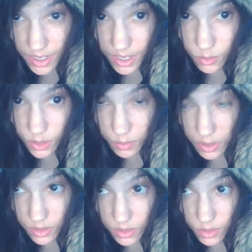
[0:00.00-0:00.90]
in
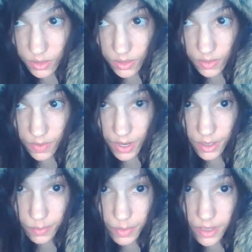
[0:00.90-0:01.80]
response to its
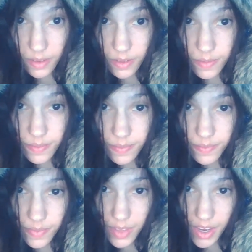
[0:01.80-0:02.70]
environment.
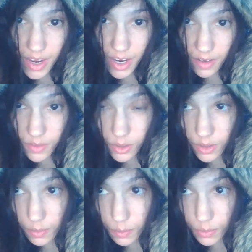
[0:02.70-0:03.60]
And if you
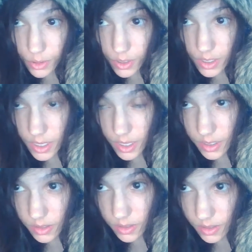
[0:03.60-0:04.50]
can
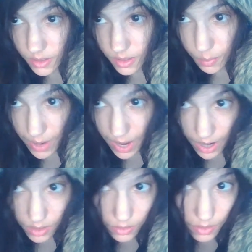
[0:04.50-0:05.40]
predict the pattern